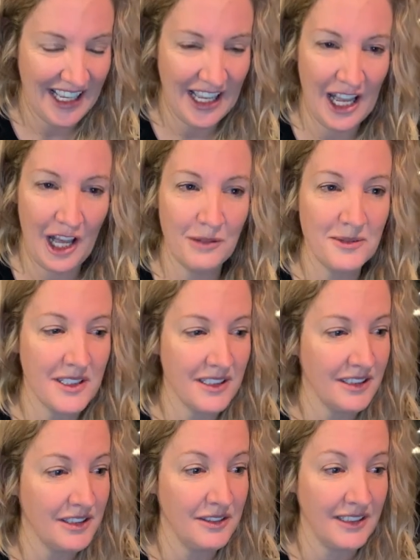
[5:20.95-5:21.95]

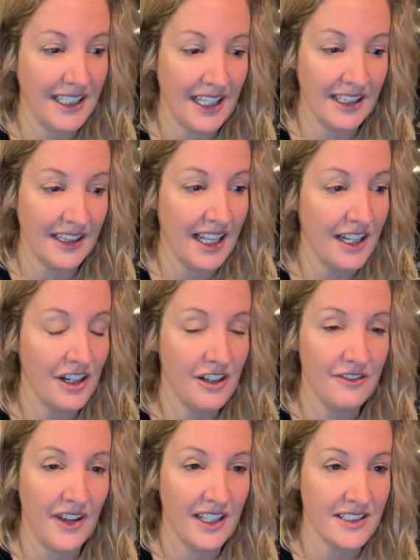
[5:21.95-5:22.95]
Absolutely, and let her
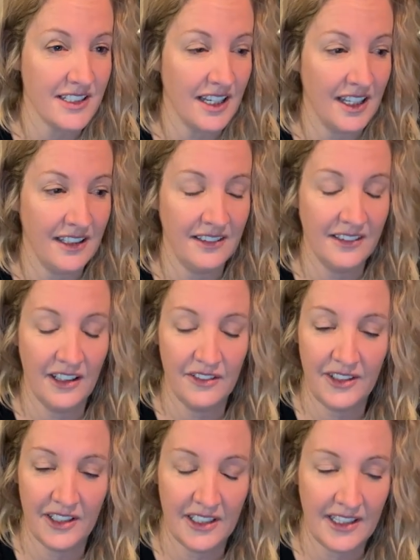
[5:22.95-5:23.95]
vent. I love
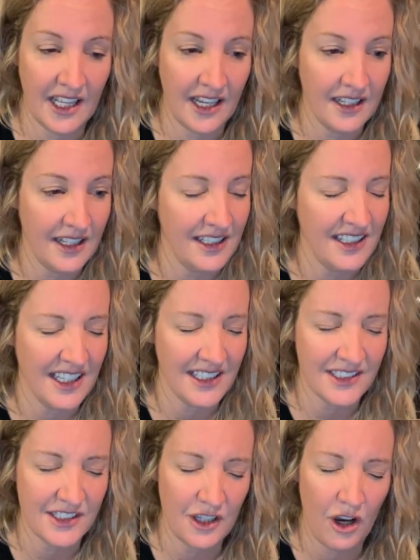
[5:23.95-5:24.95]
hearing that. And
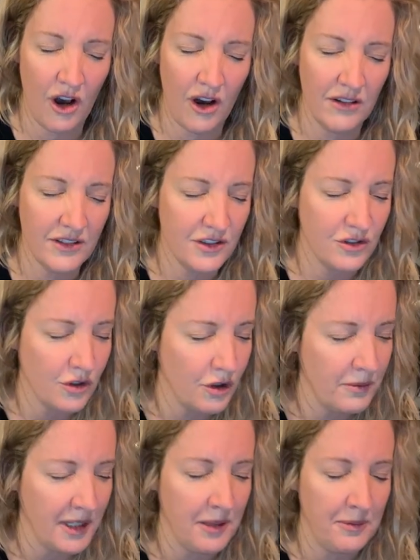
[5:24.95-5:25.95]
yes, so
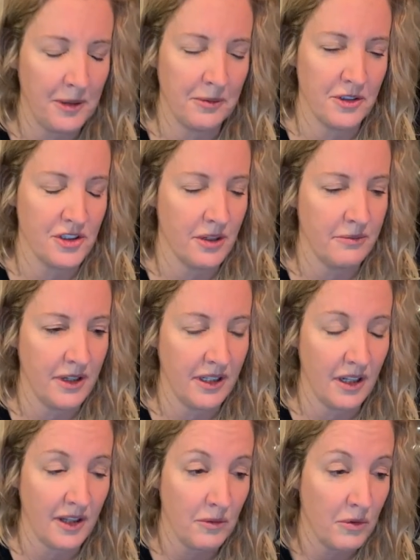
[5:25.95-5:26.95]
many people jump in
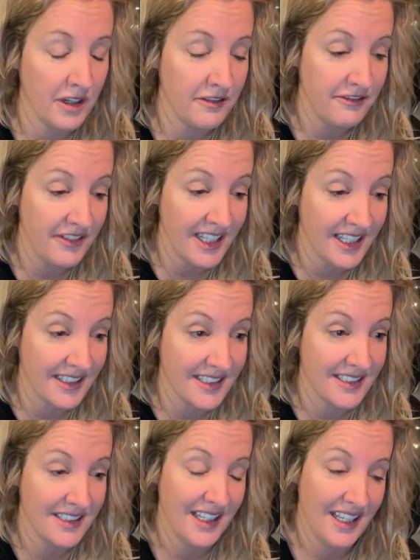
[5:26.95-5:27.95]
and they want to
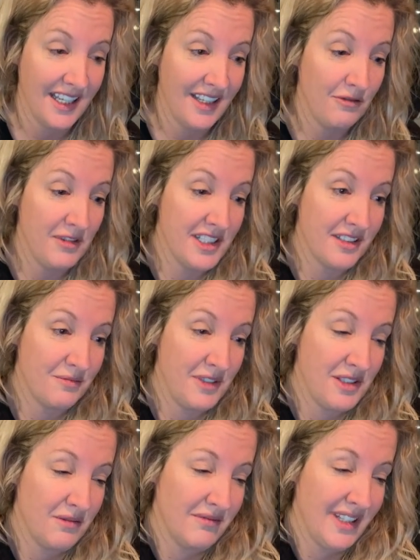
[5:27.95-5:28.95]
fix. We
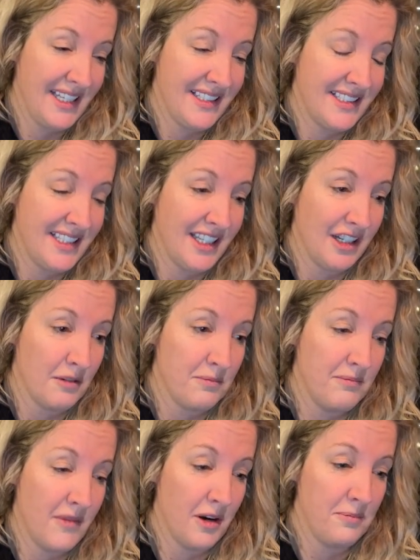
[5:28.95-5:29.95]
don't like seeing
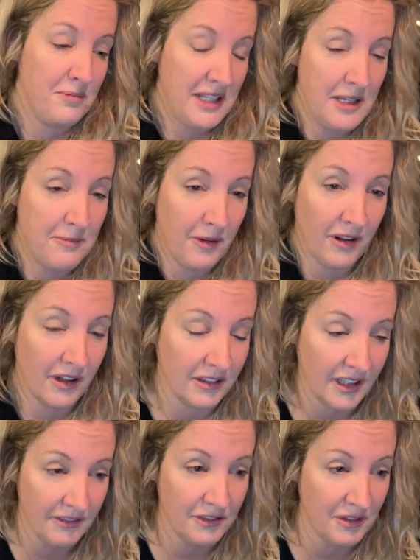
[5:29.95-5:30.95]
our people, our
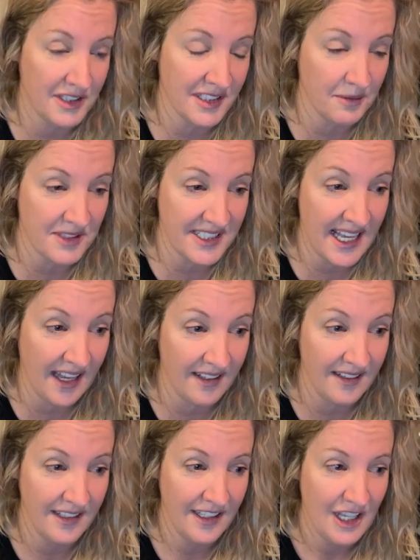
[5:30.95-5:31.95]
loved ones upset.